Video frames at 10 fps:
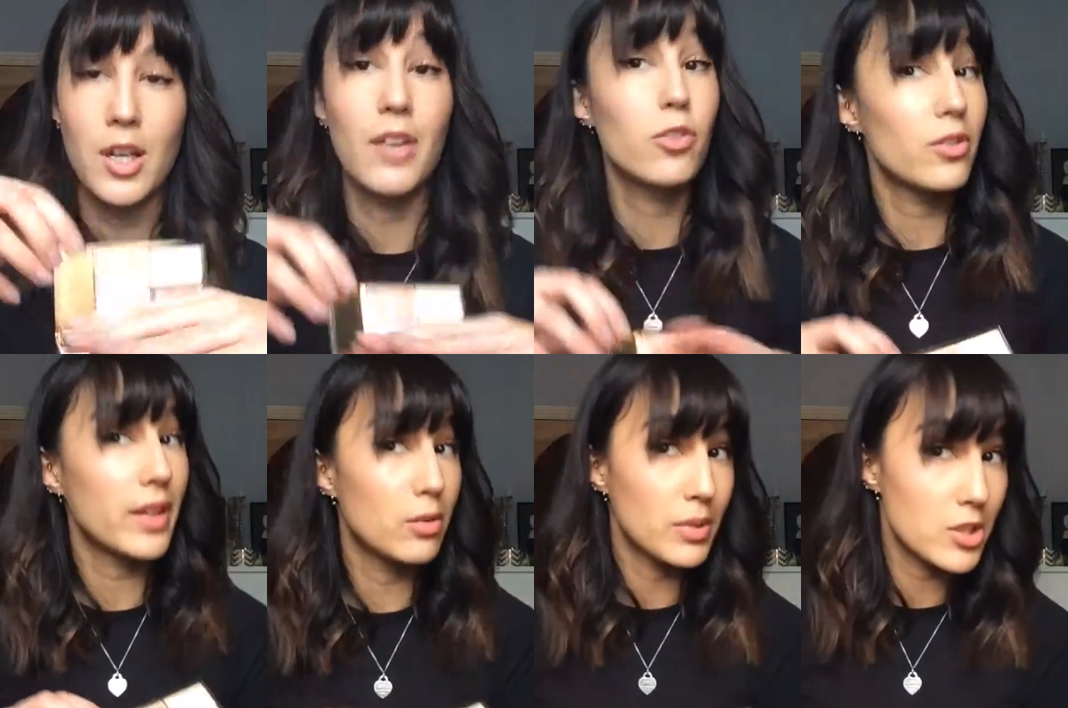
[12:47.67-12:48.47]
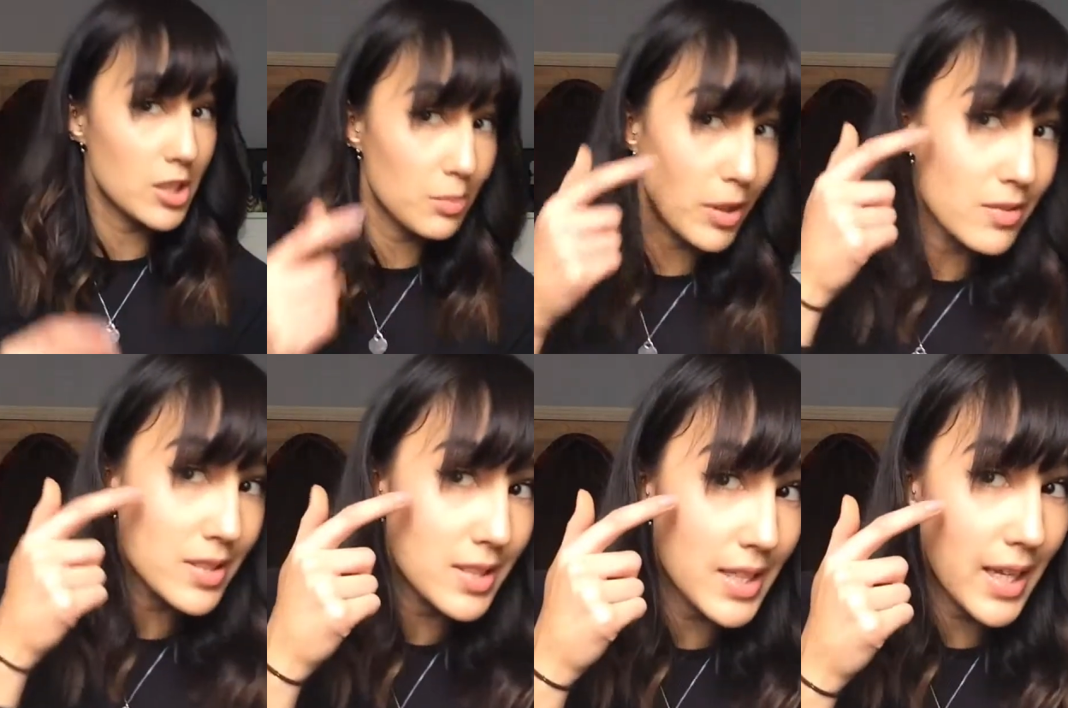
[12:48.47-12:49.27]
I've got that on my cheekbones
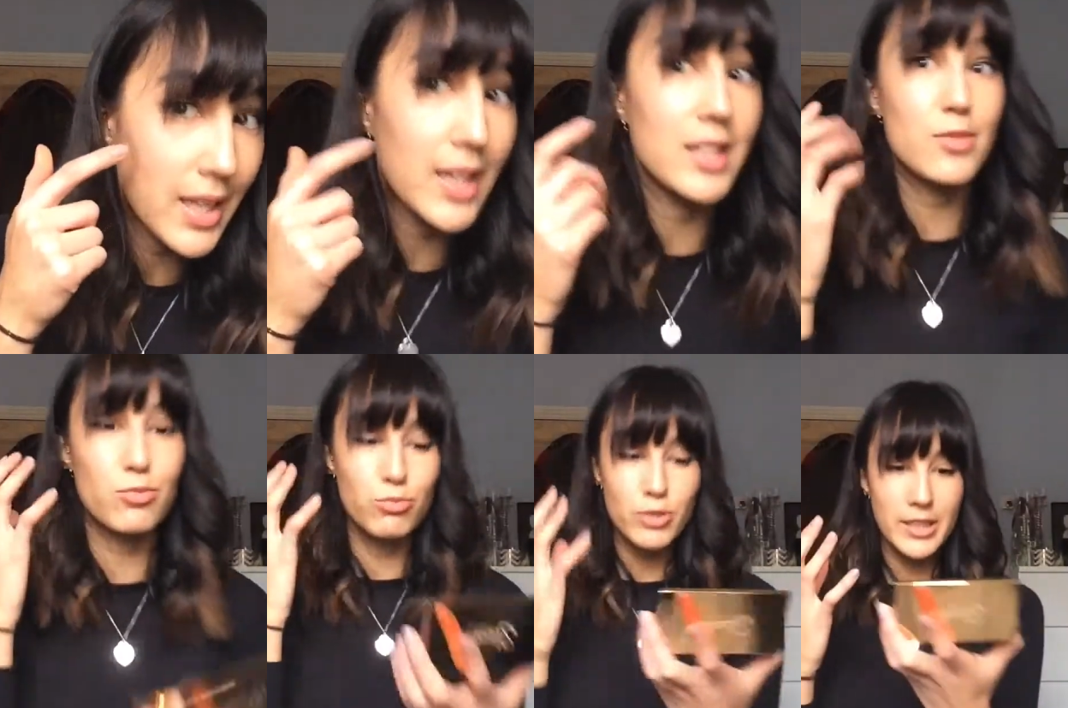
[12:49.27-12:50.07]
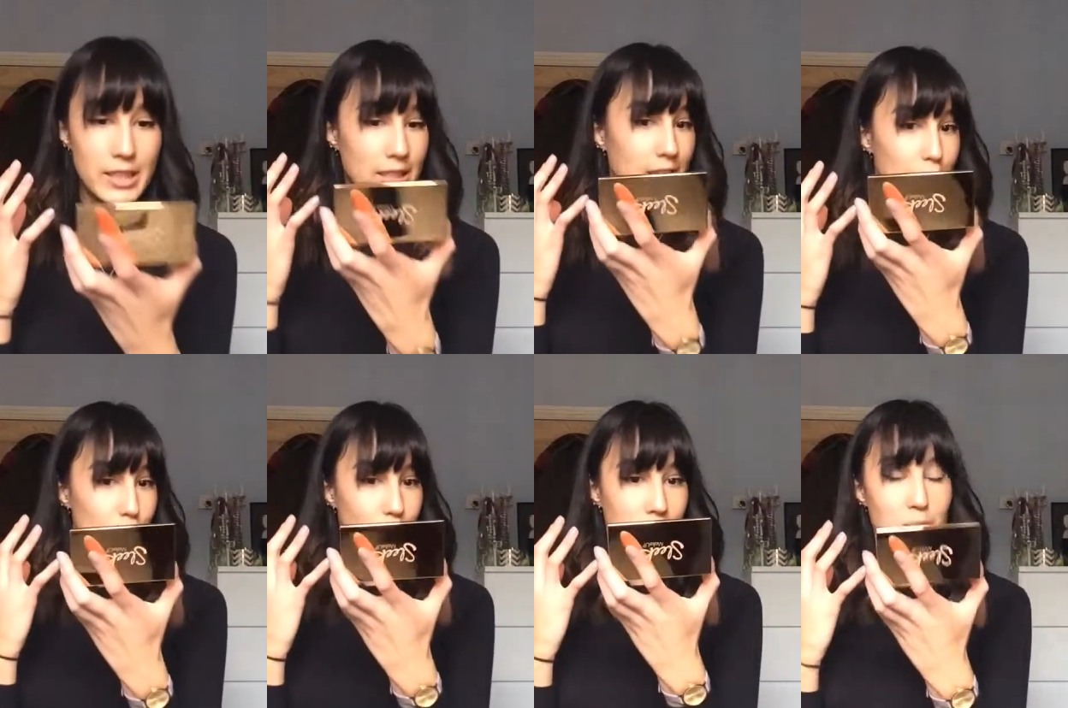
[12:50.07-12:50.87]
today, and it's really
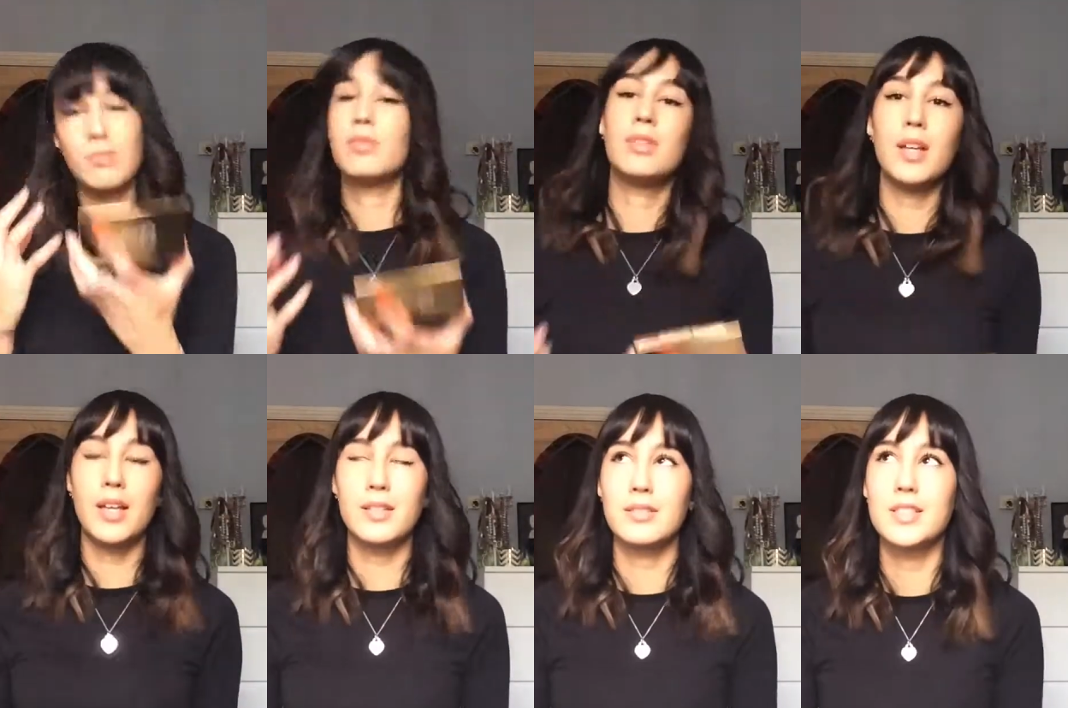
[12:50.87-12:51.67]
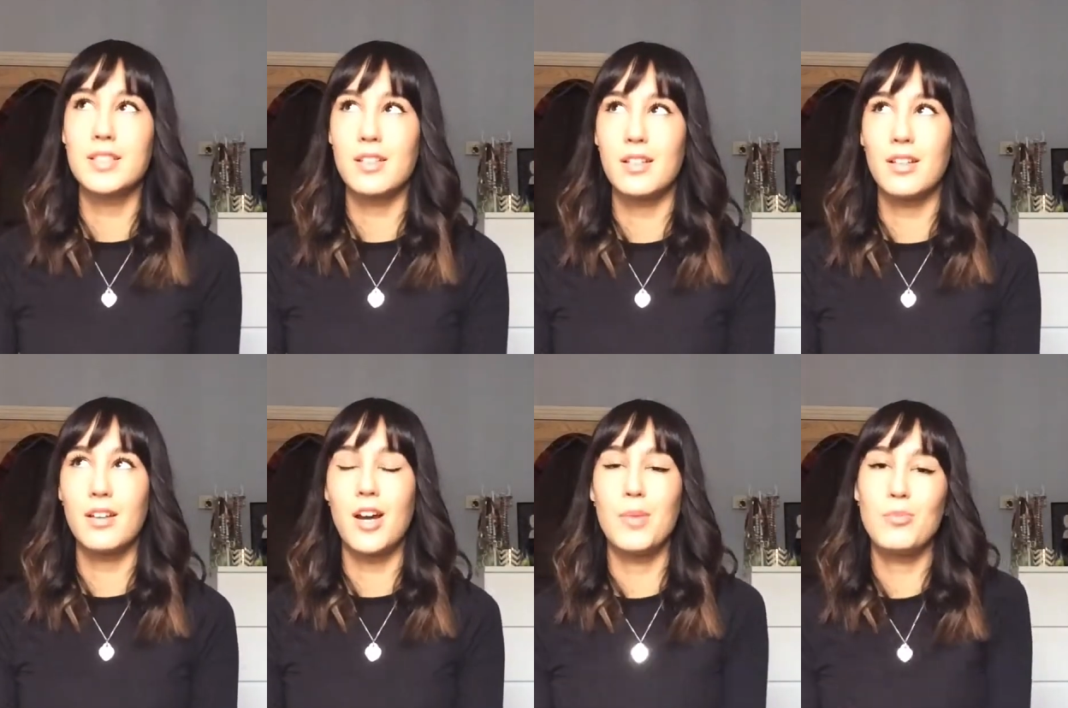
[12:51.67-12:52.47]
extreme, and
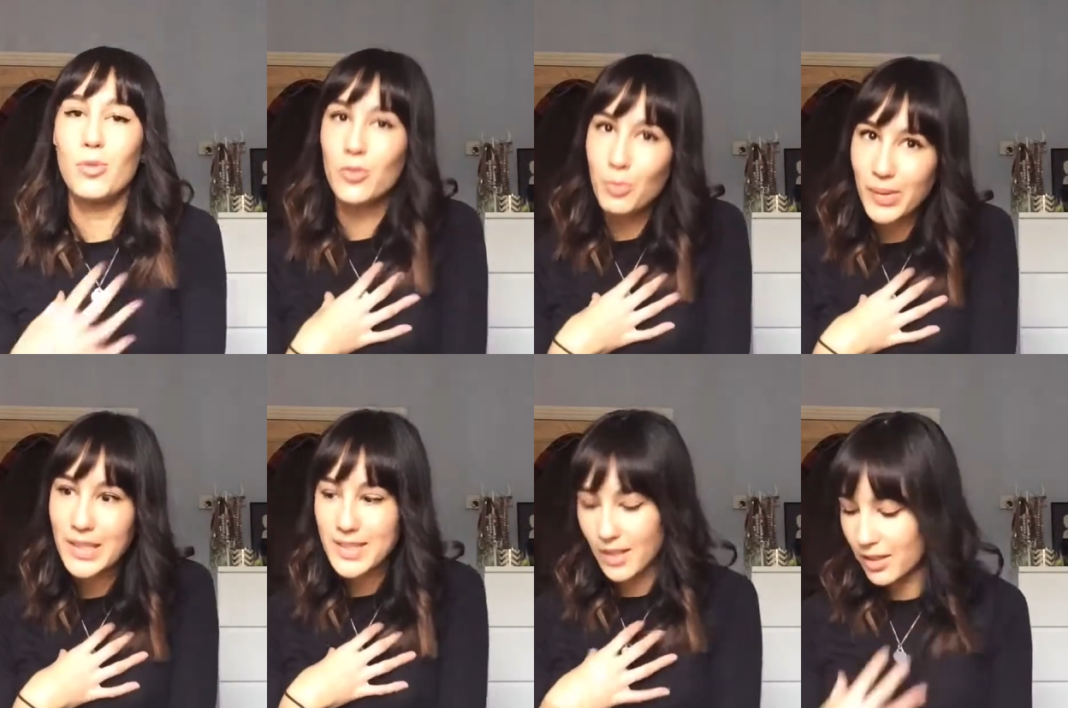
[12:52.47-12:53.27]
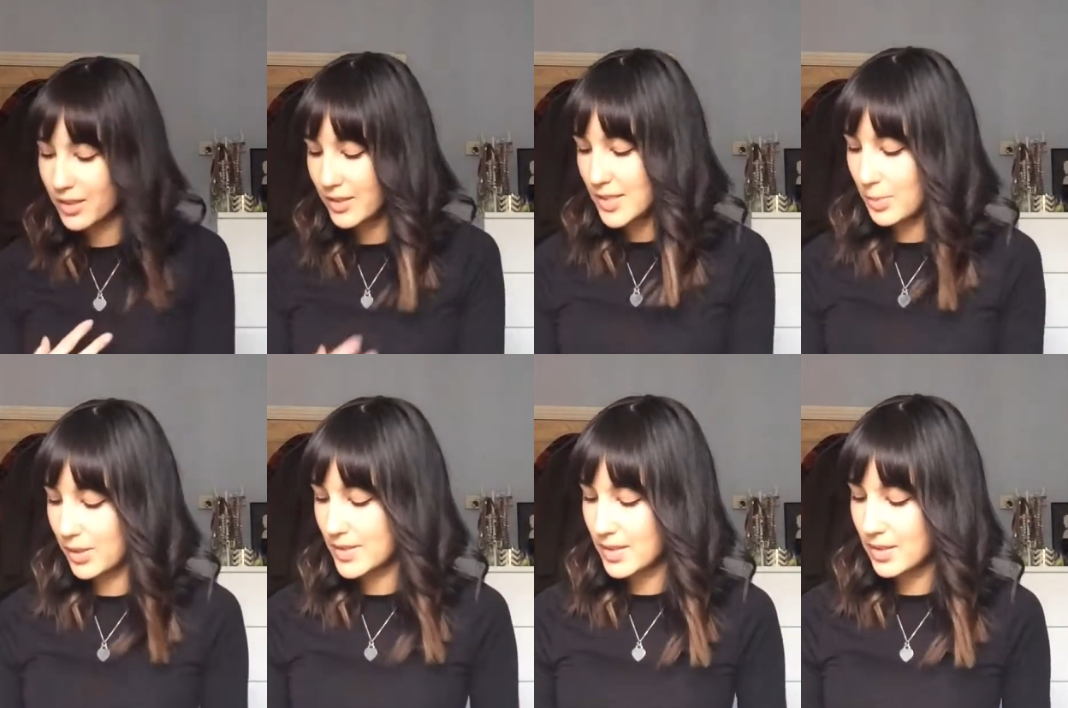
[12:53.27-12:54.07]
I'm not the biggest highlighter
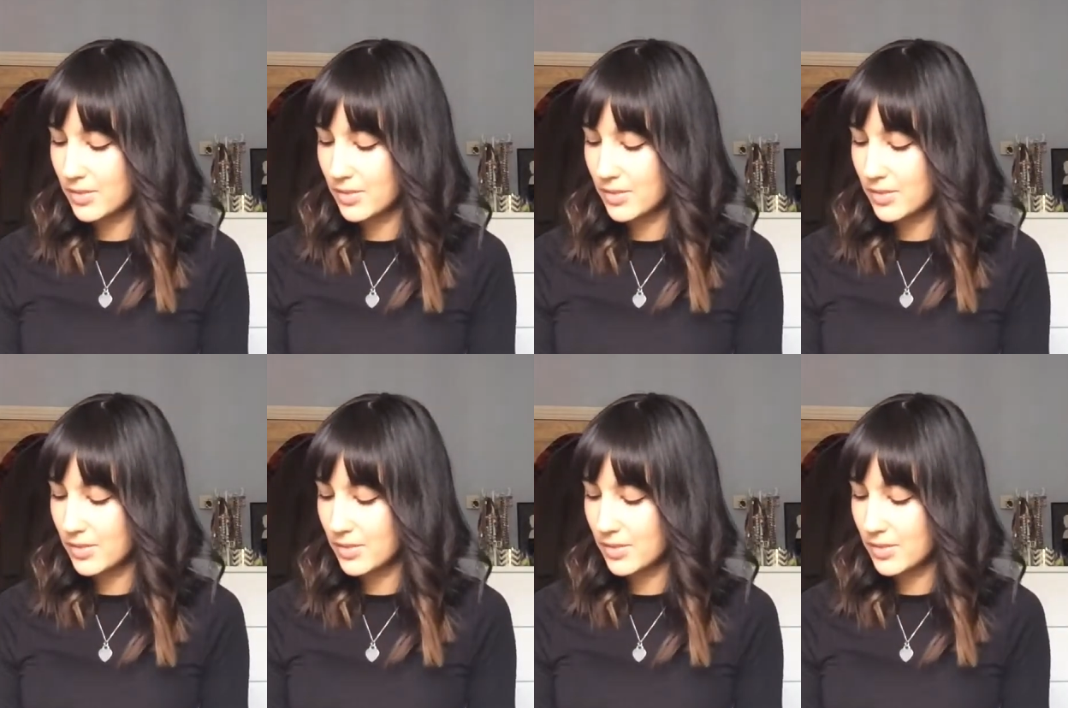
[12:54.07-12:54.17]
person.